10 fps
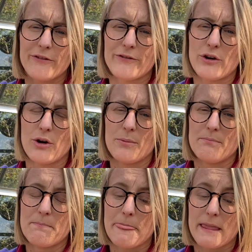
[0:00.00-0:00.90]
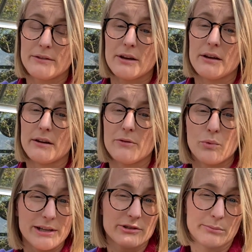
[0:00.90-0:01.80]
from the
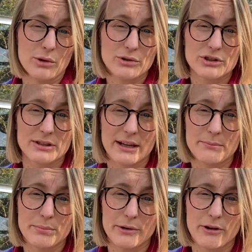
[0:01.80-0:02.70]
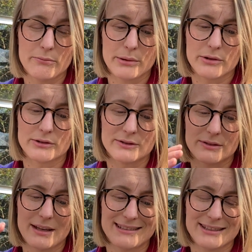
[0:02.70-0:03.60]
winter mulch that I put on, because
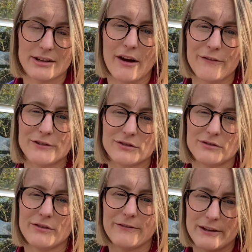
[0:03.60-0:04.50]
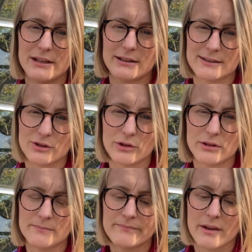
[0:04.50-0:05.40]
it's enough to feed the
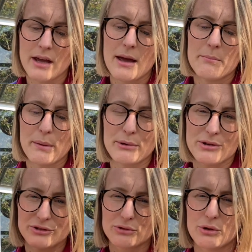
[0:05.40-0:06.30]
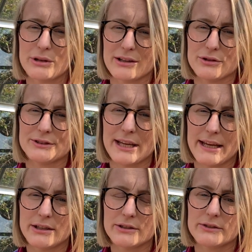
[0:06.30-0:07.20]
soil. But because you're growing in
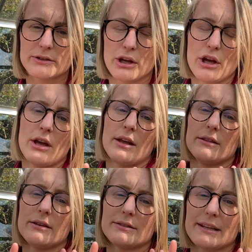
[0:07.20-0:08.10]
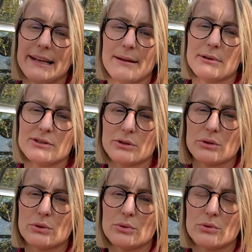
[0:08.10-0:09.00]
containers, there's a limit
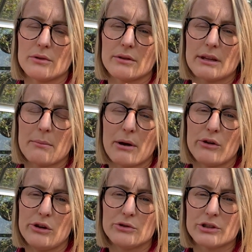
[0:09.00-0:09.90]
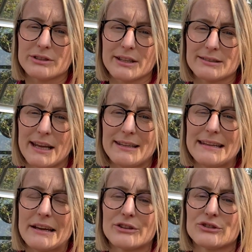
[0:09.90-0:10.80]
to the amount of nutrients that's in
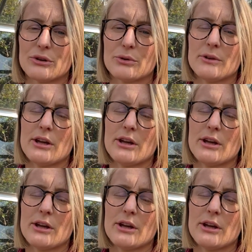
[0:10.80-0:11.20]
there, so